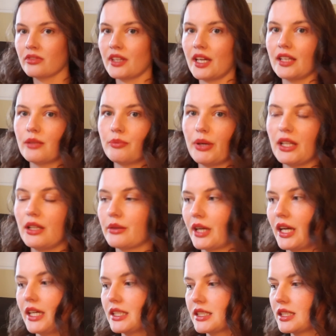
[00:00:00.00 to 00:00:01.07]
get the
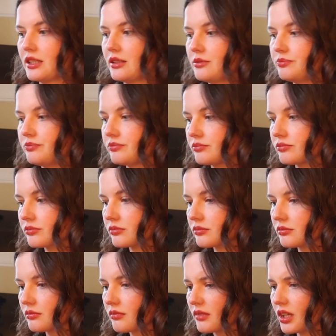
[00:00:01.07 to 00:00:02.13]
pillowcase and
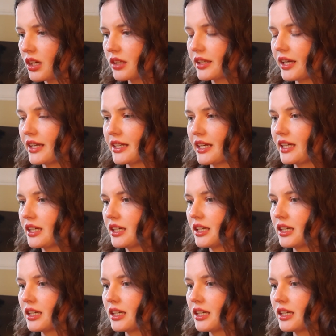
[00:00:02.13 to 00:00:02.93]
get it.